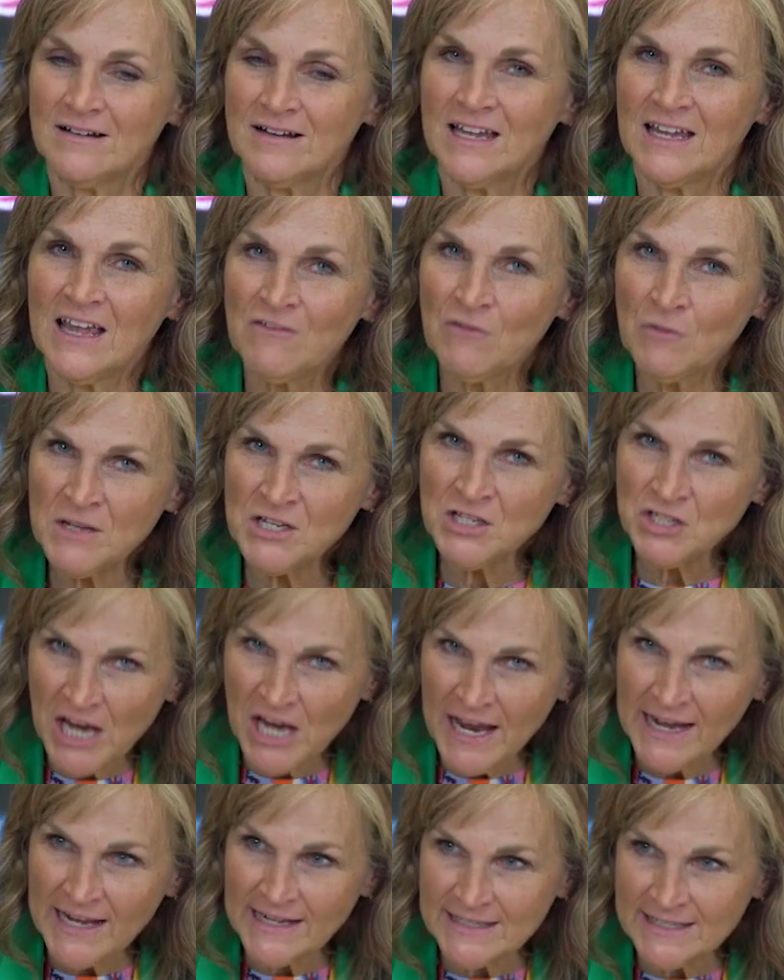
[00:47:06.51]
give him a
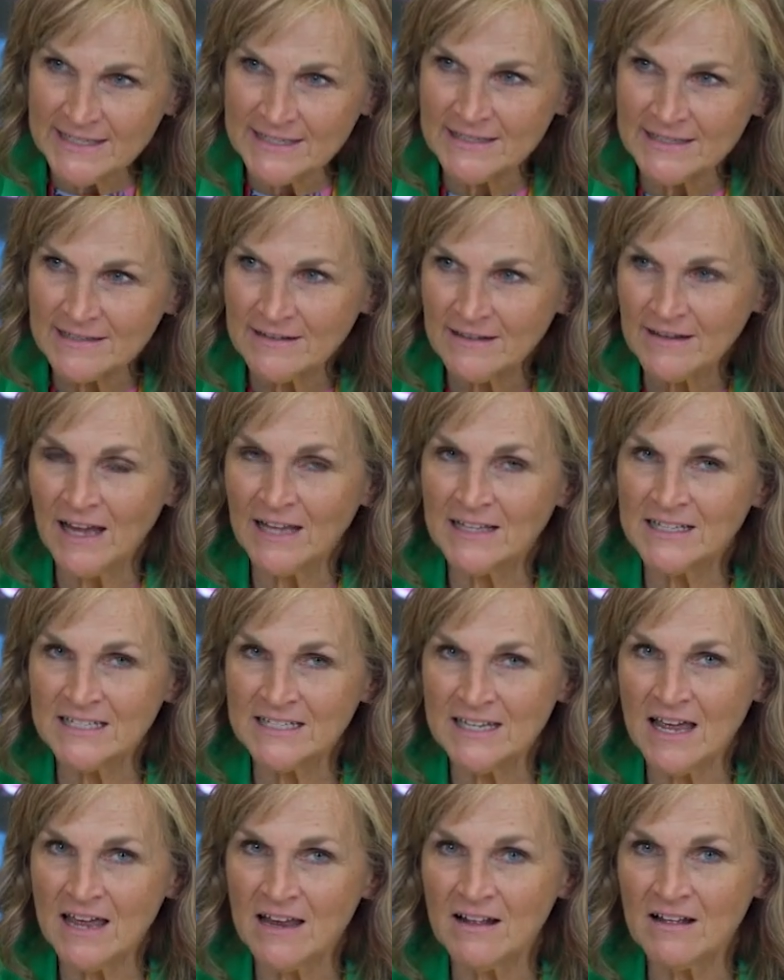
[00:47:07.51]
chance,
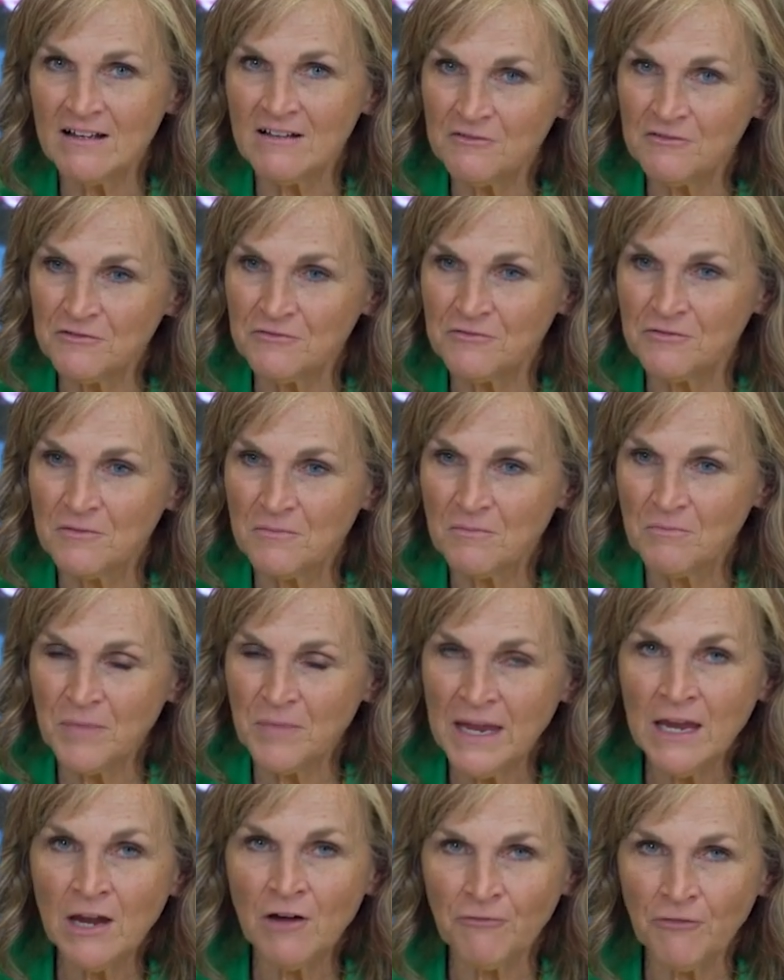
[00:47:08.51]
instead of
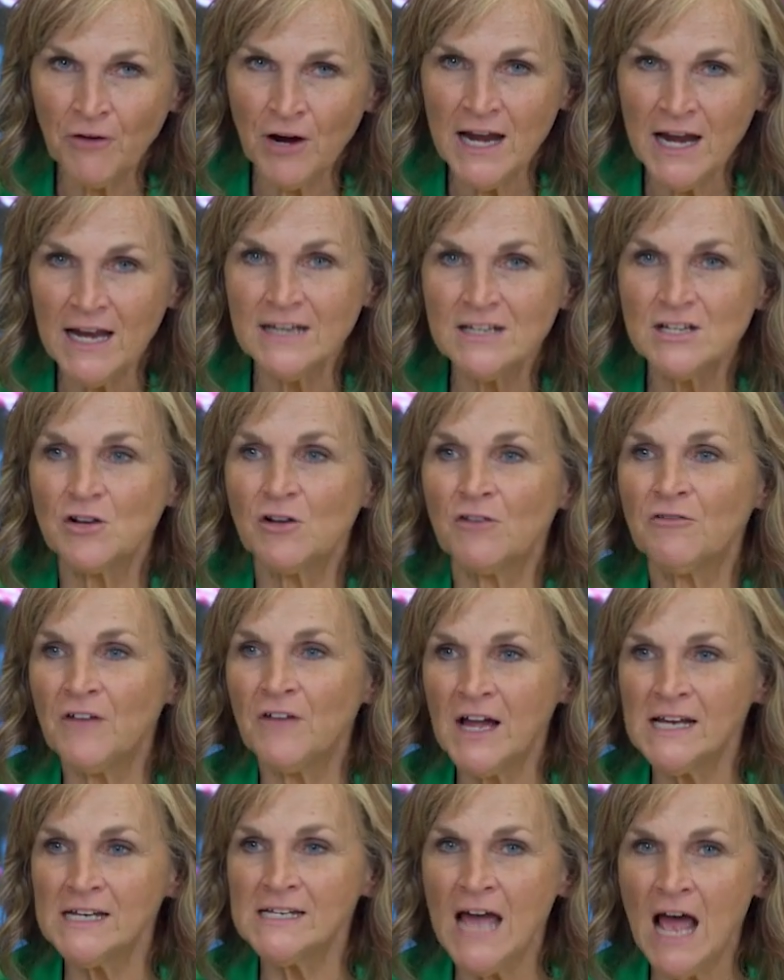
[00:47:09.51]
being afraid, you'll
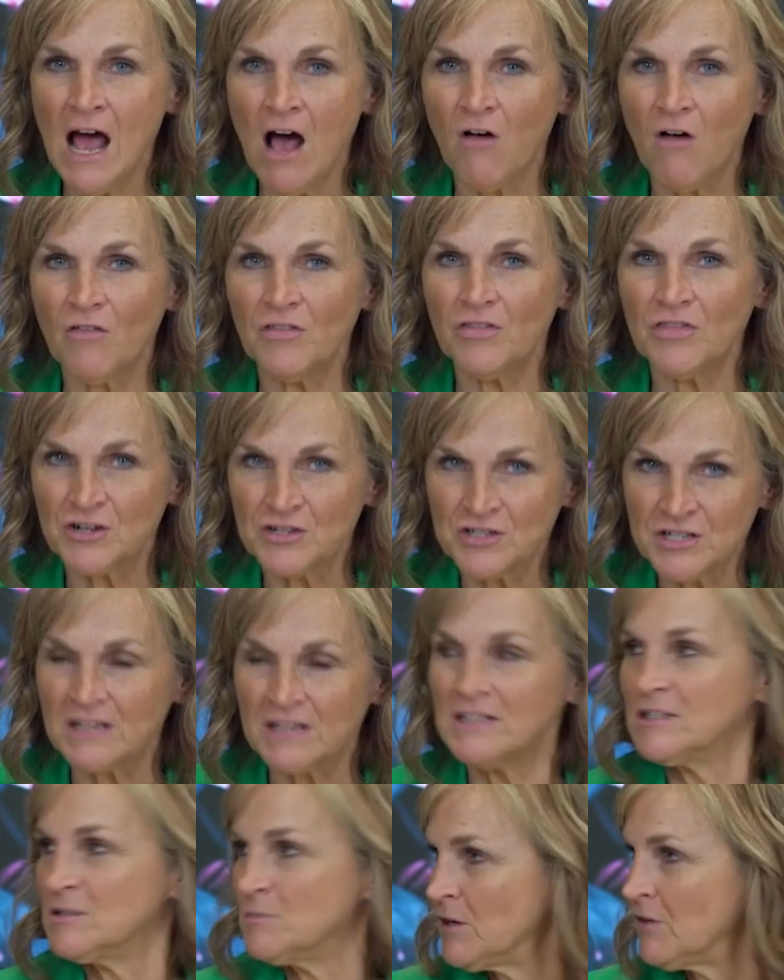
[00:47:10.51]
find out there's
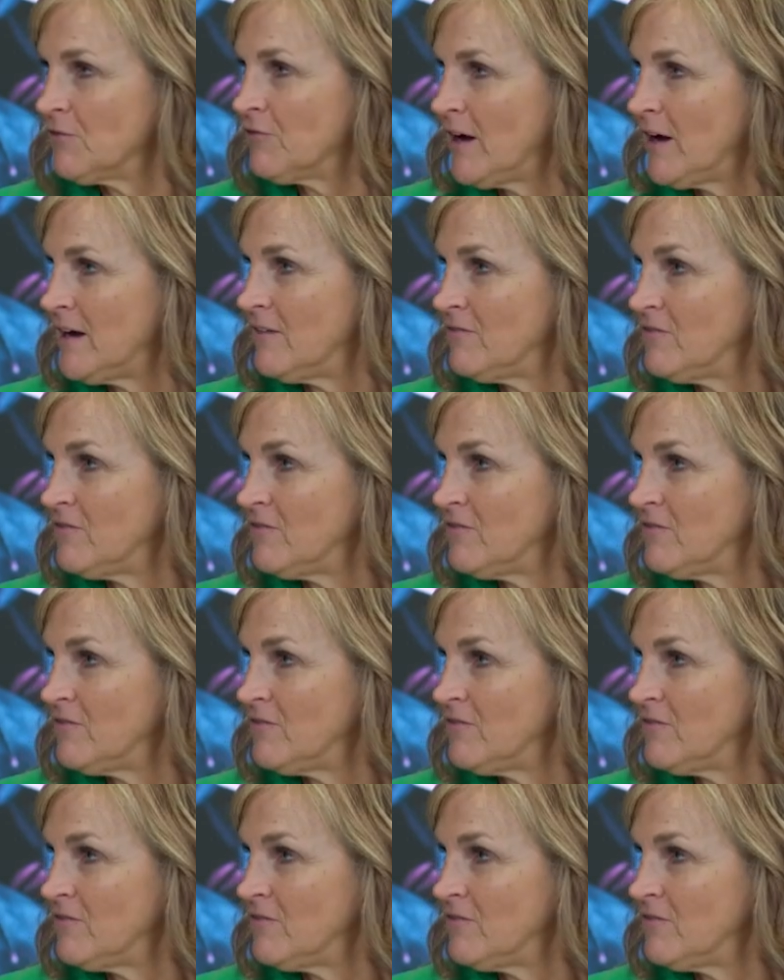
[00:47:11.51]
nothing to be afraid of.